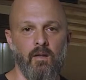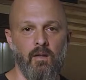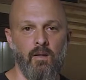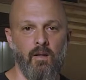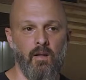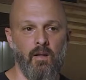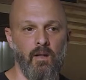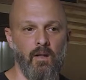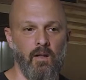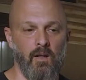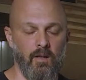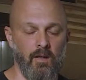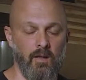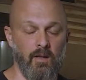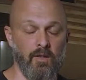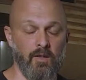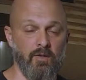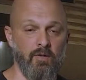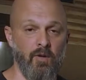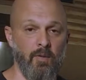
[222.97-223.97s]
in the
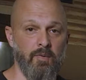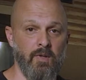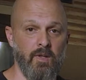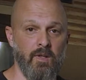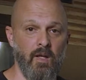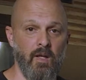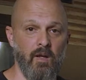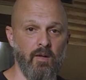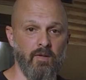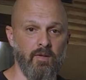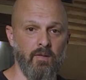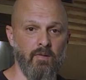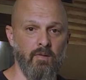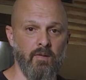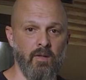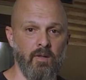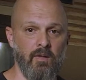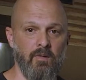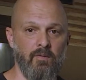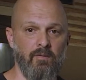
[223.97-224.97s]
description there, so
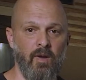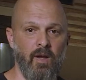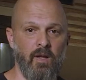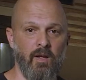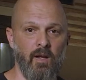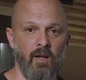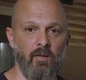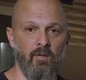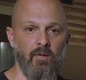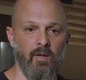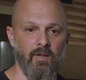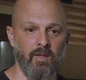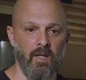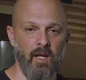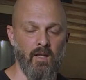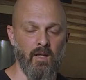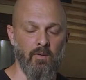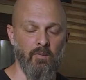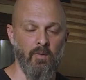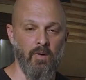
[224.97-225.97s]
you could find out
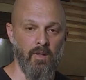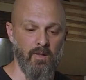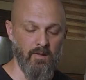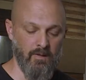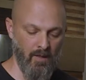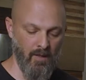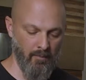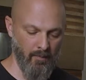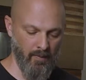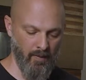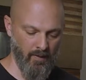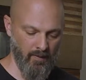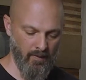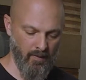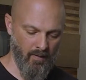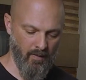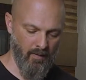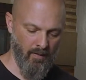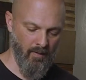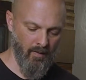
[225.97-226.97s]
exactly where these companies
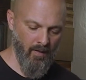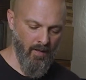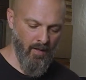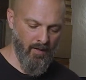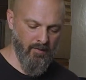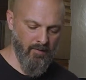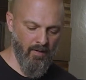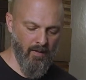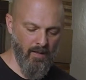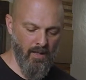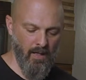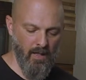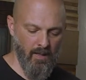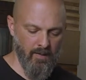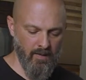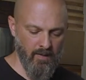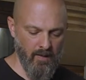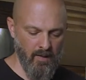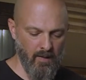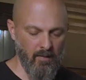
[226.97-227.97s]
are. Straylight
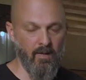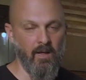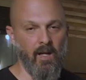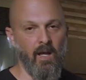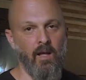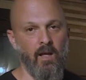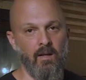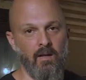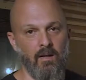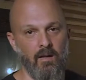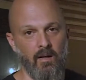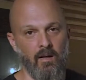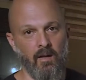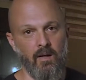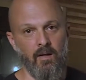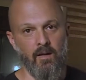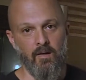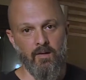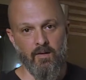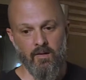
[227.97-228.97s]
Engineering and
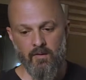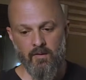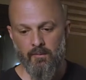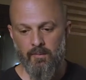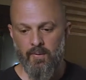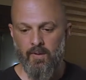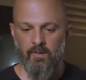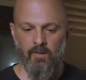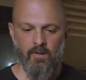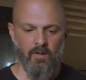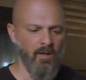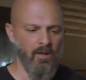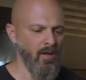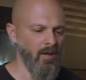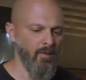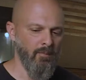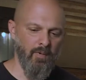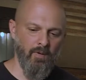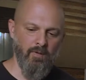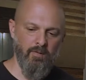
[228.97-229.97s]
Inertial Computing,
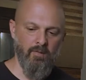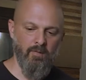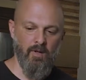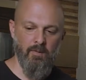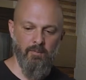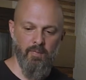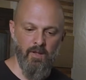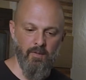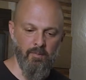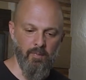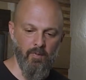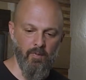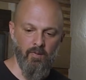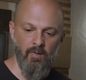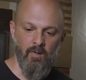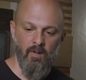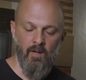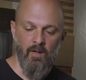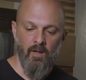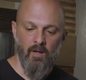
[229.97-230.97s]
both great people.
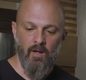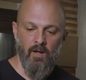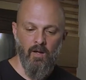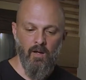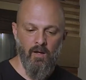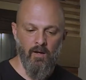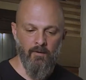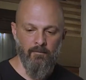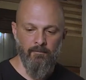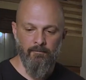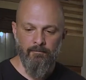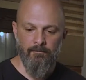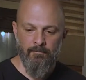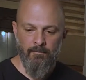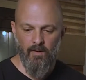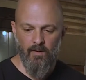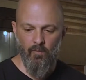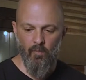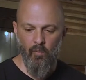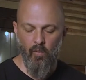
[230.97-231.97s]

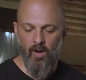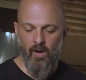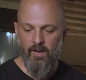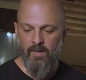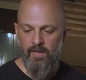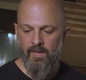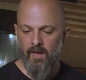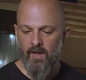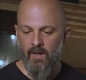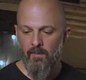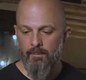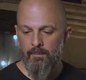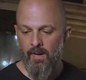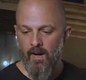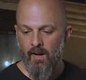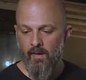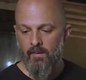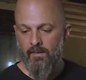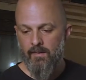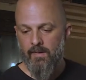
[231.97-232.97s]
One thing
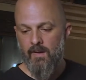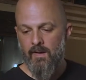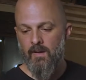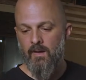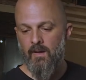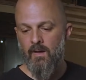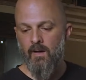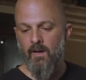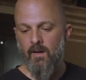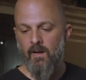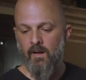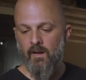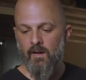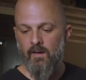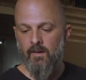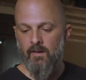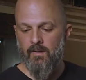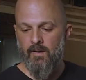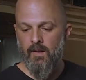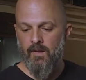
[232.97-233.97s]
about
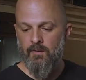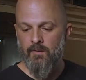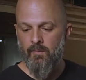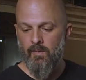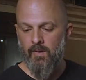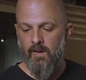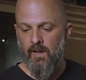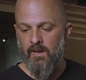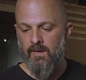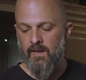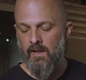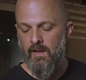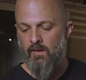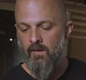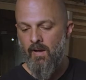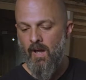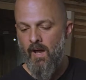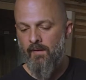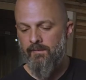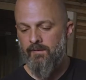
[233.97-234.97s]
this one is that
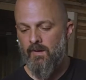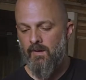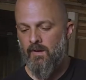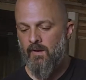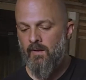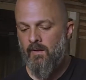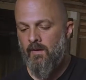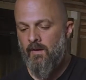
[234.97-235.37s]
you have to.